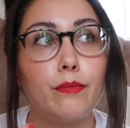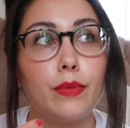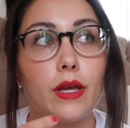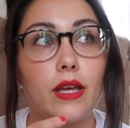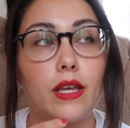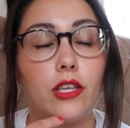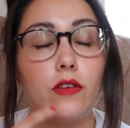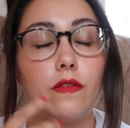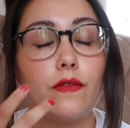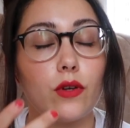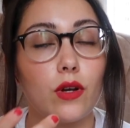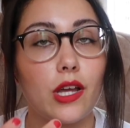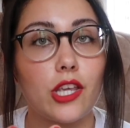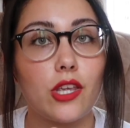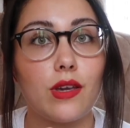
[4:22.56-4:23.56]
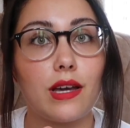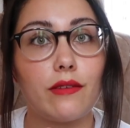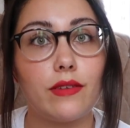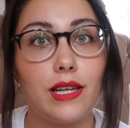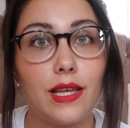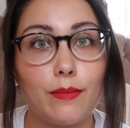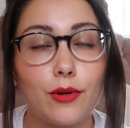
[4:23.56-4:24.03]
but you feel like you
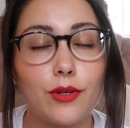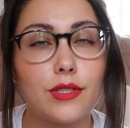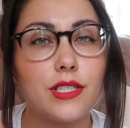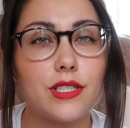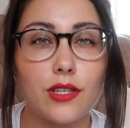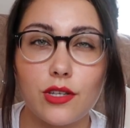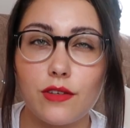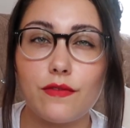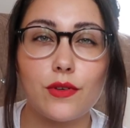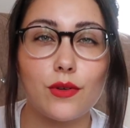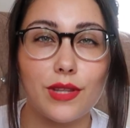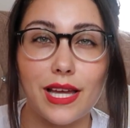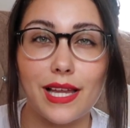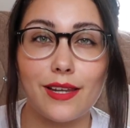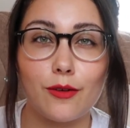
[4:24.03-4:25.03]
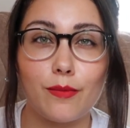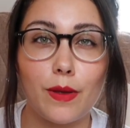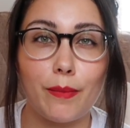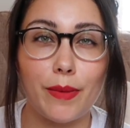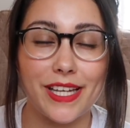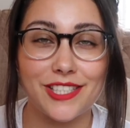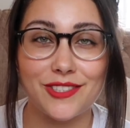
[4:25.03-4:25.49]
have a lip on, so you feel that a little
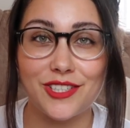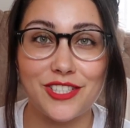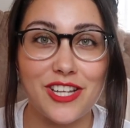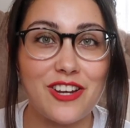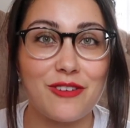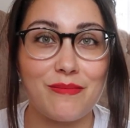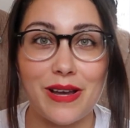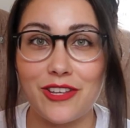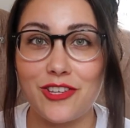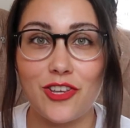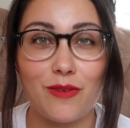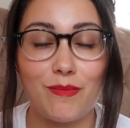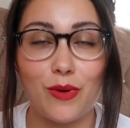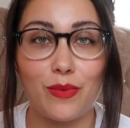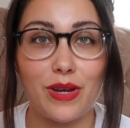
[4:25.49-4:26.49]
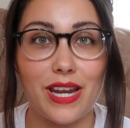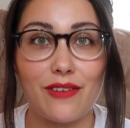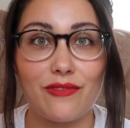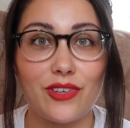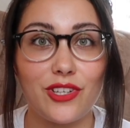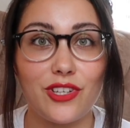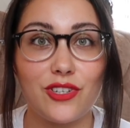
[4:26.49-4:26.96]
bit better. I don't know about you, but
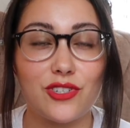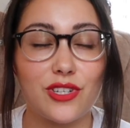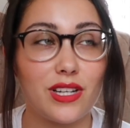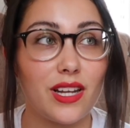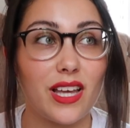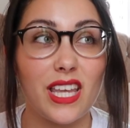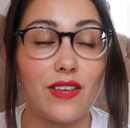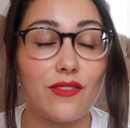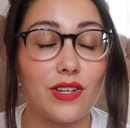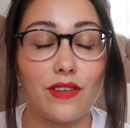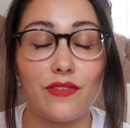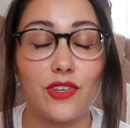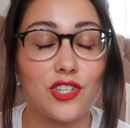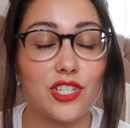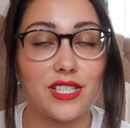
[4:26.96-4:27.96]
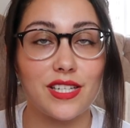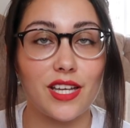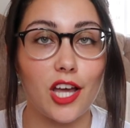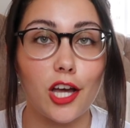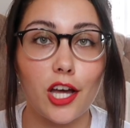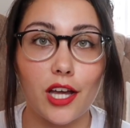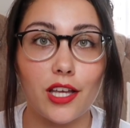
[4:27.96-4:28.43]
whenever you, like even if you're just
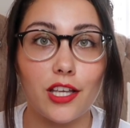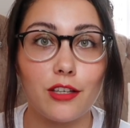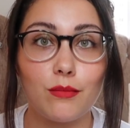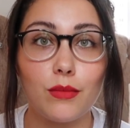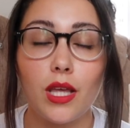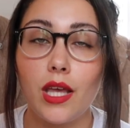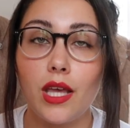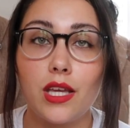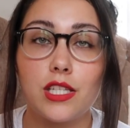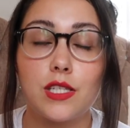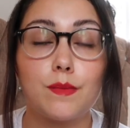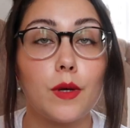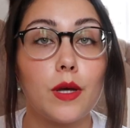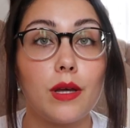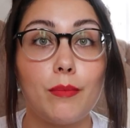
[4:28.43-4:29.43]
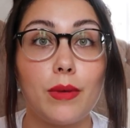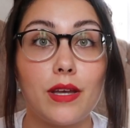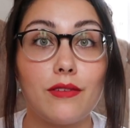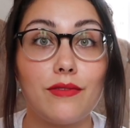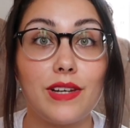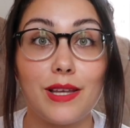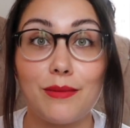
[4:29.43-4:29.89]
at home, to put a
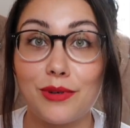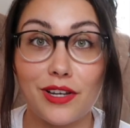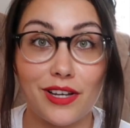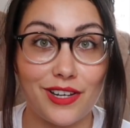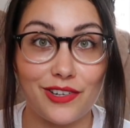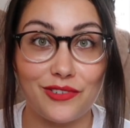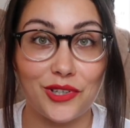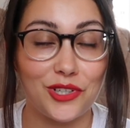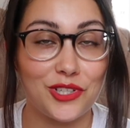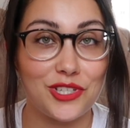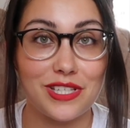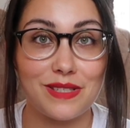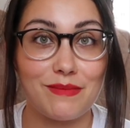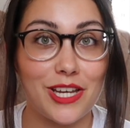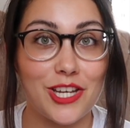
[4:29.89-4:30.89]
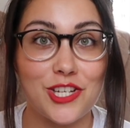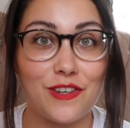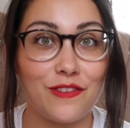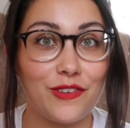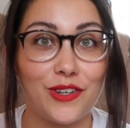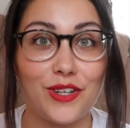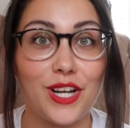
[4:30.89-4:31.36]
bit of lip colour on just makes
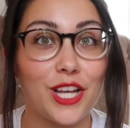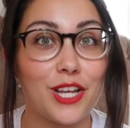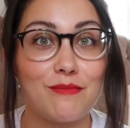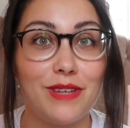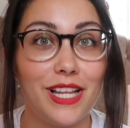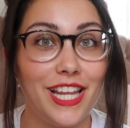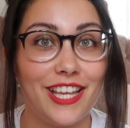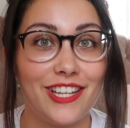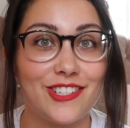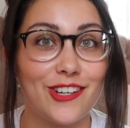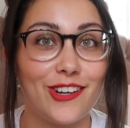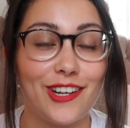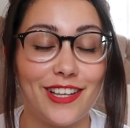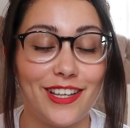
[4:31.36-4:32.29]
you feel like $1 million.